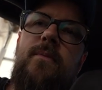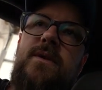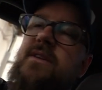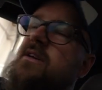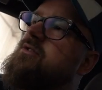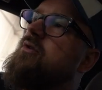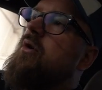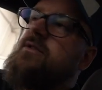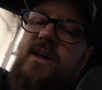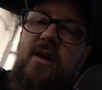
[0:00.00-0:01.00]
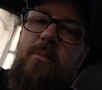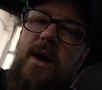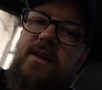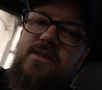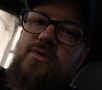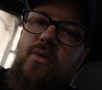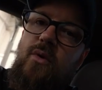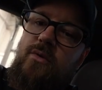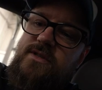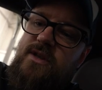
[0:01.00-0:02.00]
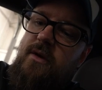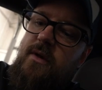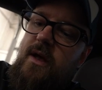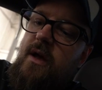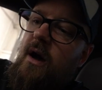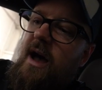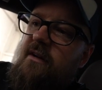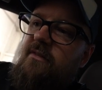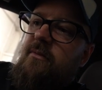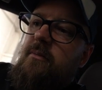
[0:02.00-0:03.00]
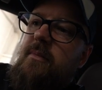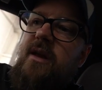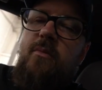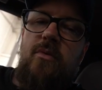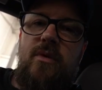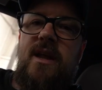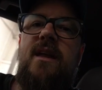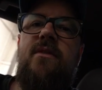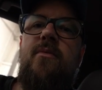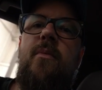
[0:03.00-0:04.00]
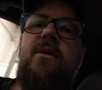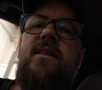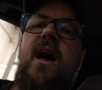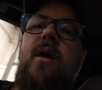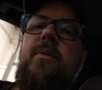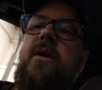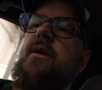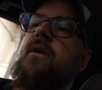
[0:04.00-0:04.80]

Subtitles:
It does not sound bad at all. So I have minimal need for my DAP.